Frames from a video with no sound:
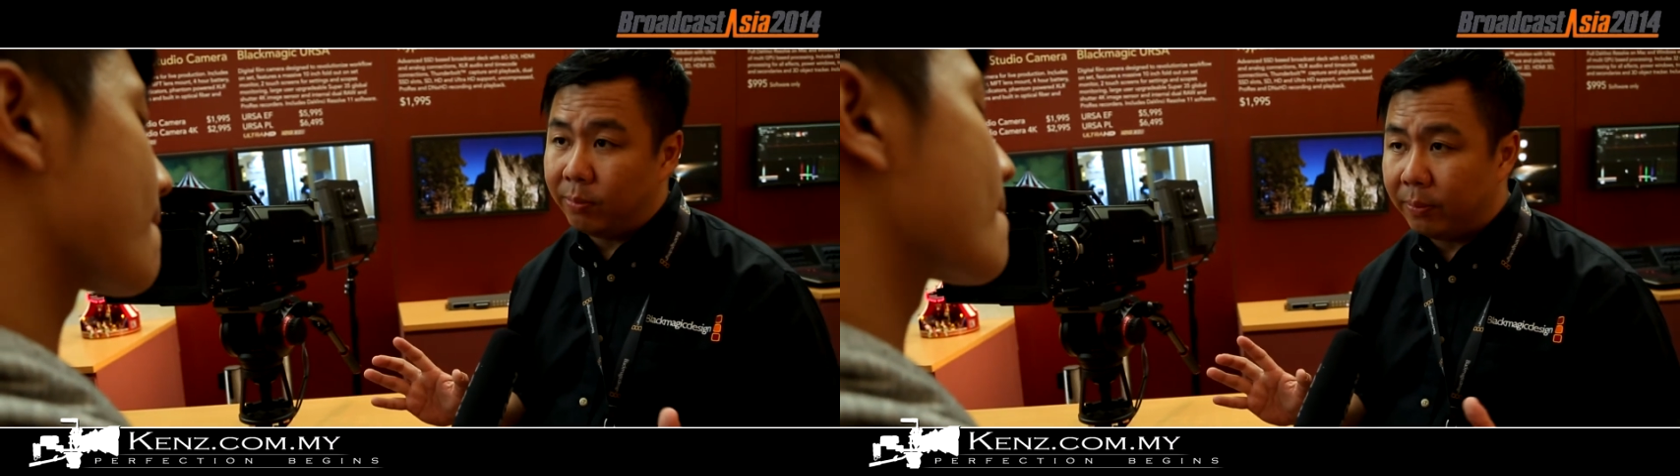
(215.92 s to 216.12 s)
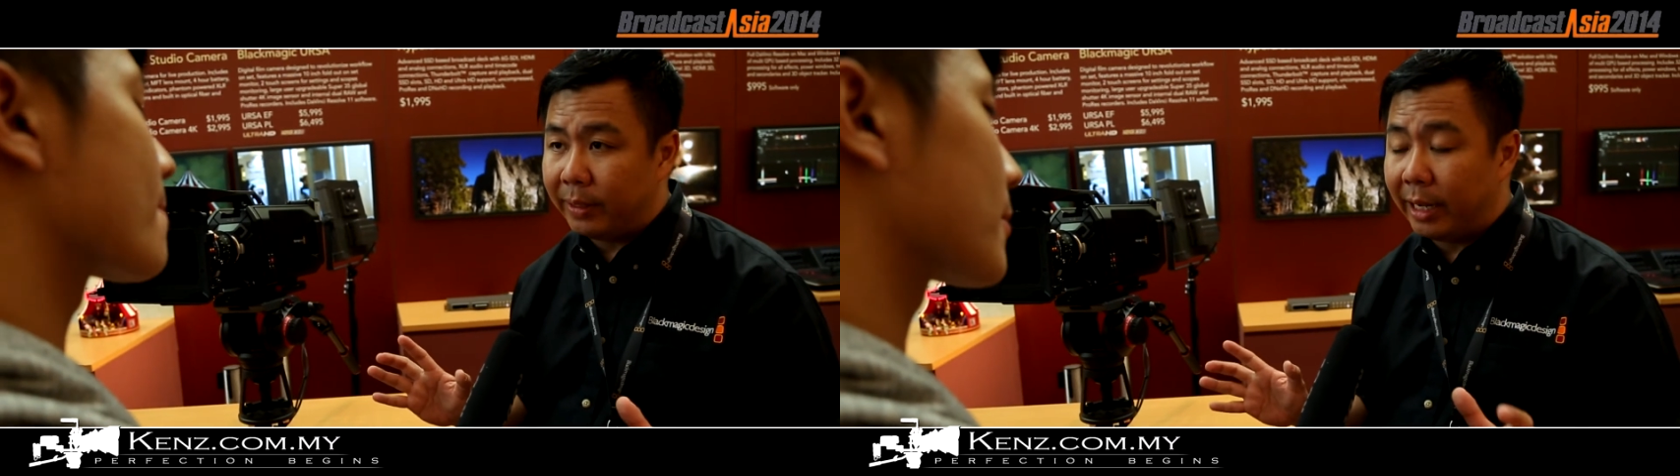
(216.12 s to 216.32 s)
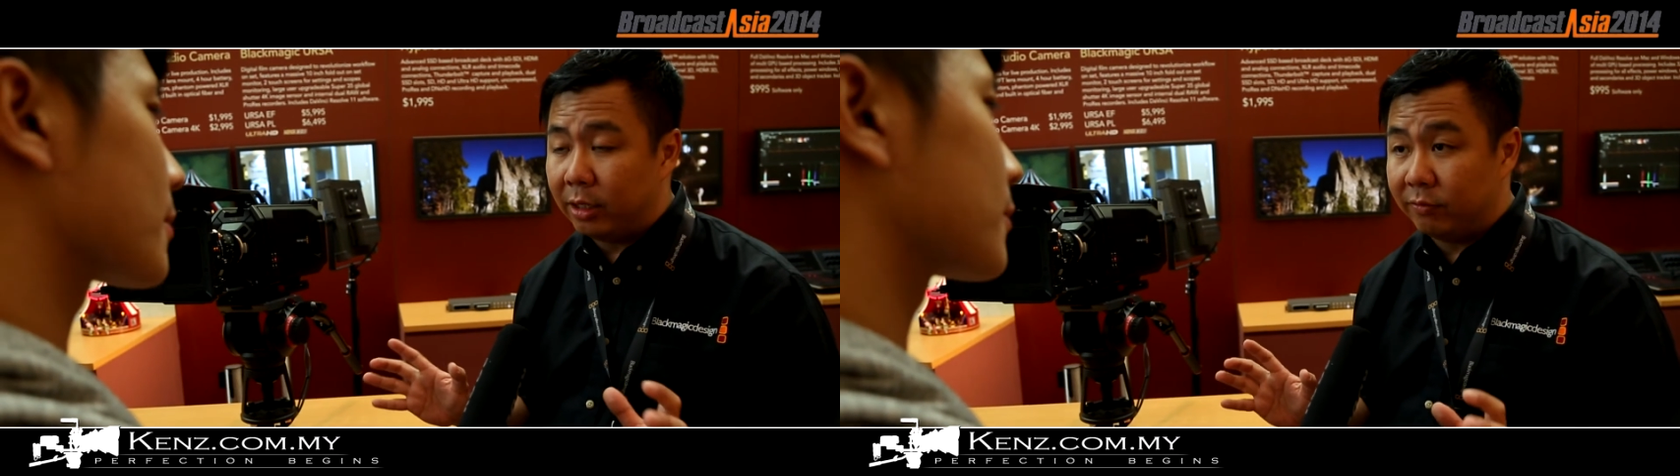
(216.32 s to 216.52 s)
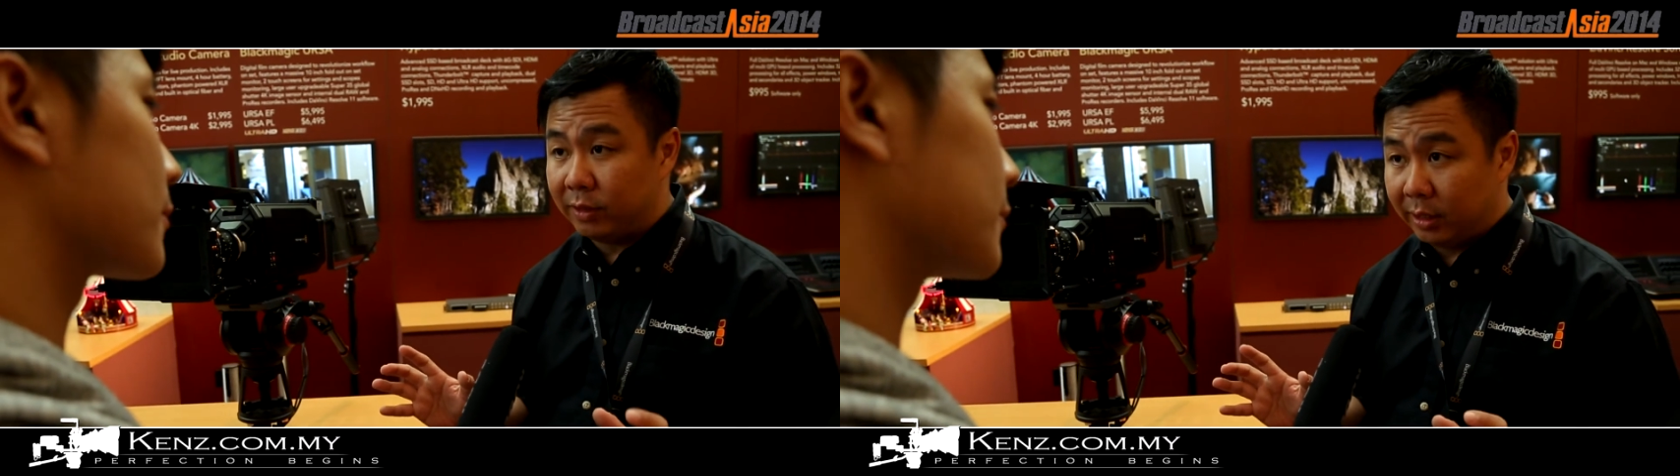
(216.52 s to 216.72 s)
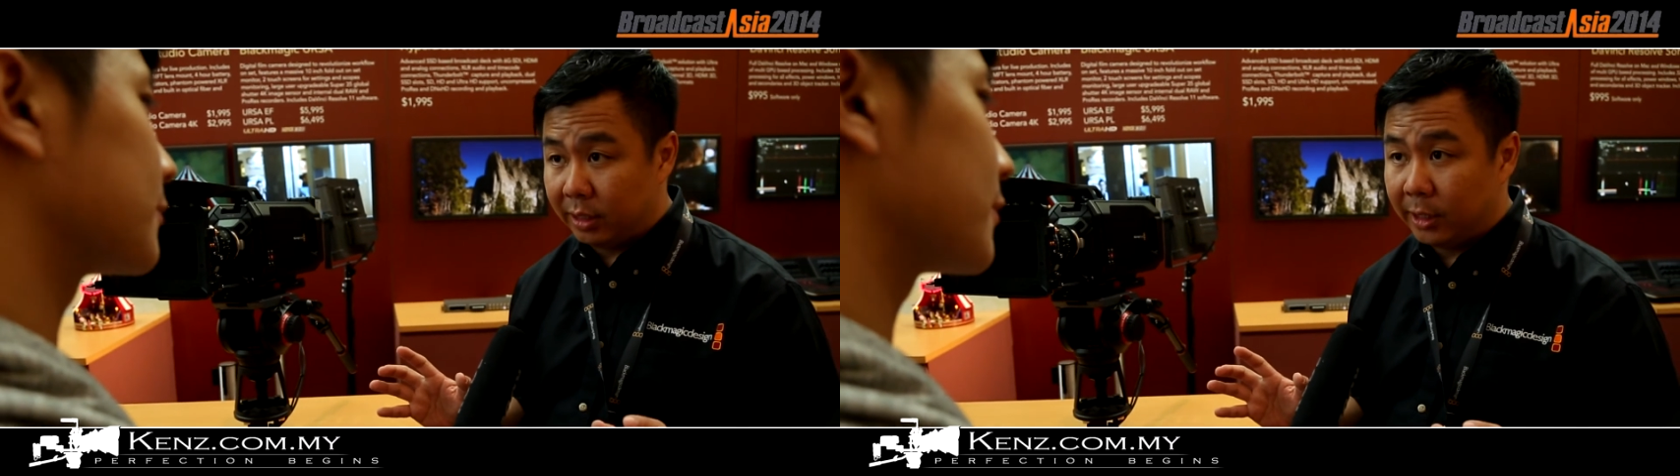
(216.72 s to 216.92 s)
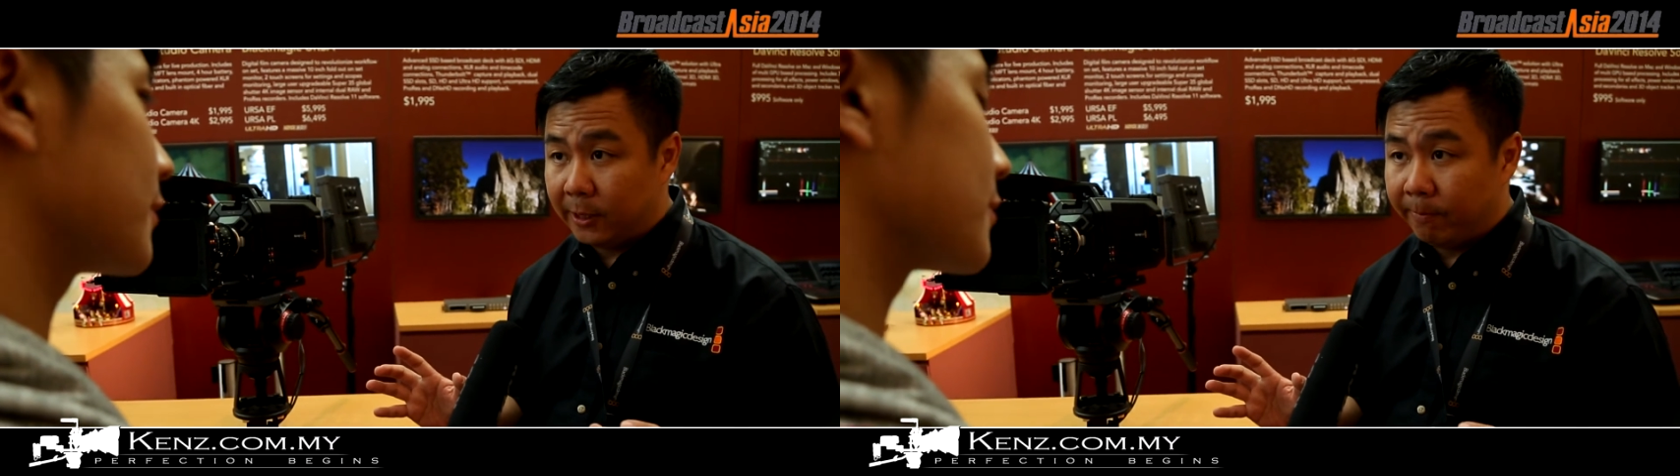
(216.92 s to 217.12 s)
probably end of the year.